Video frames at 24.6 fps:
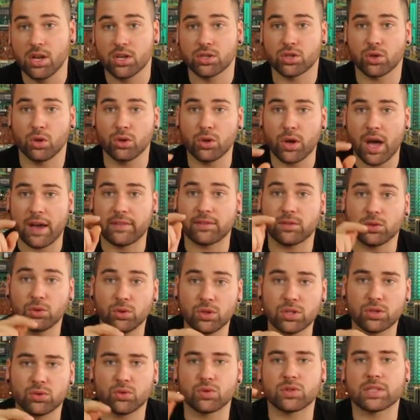So all you have to
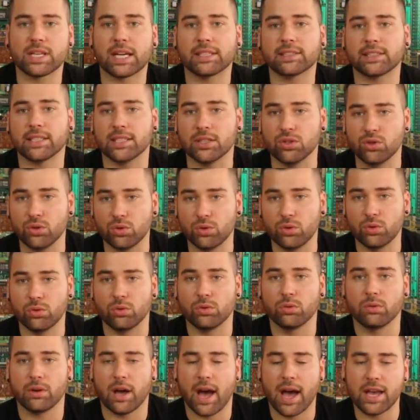do is to start a
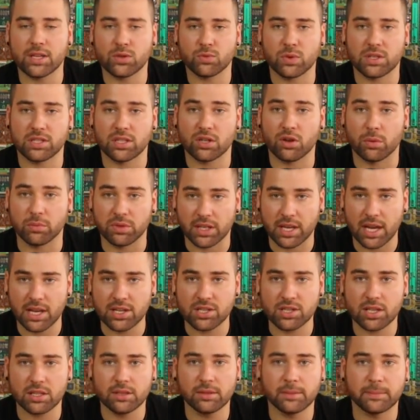new I2C
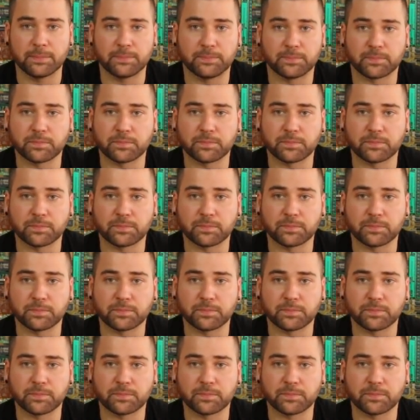communication,